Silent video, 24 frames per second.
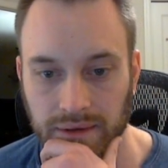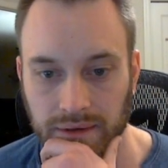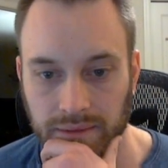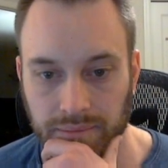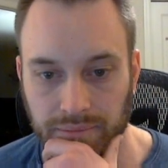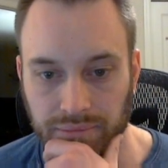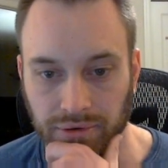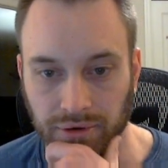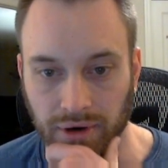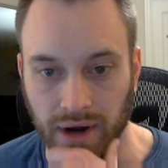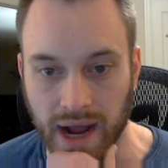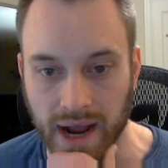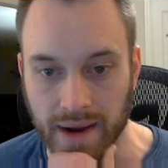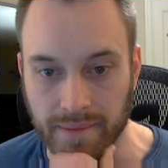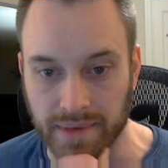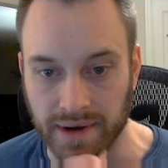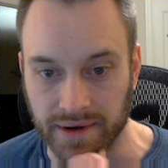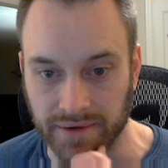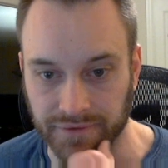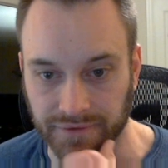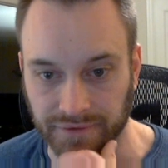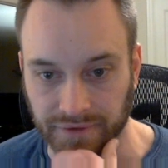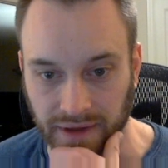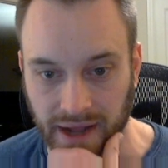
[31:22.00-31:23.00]

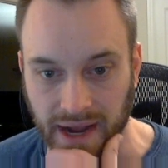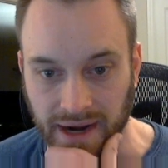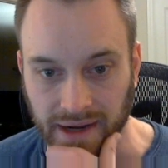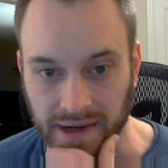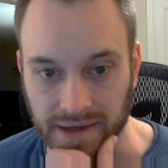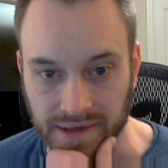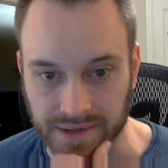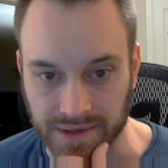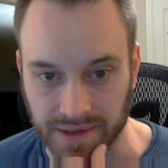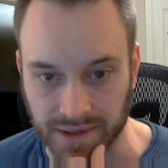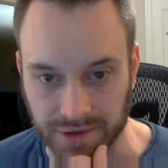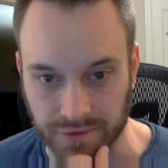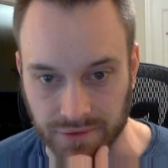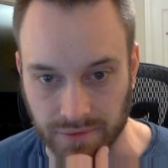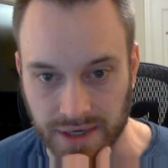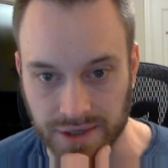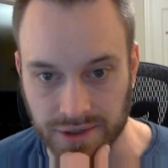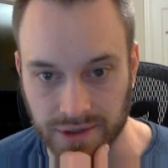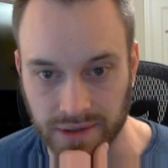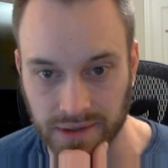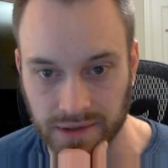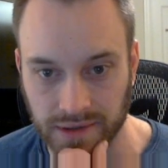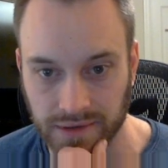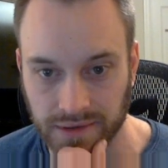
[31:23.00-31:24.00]
prime flagging
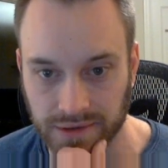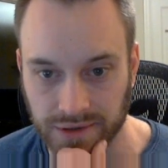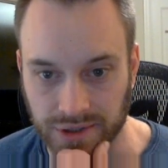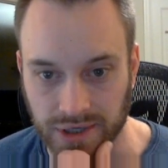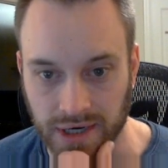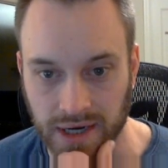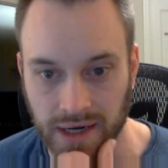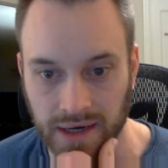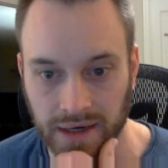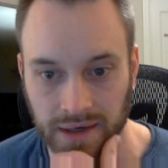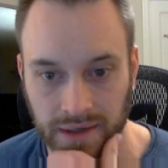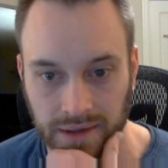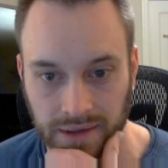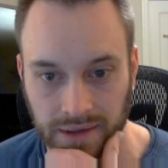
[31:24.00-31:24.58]
situation. Check.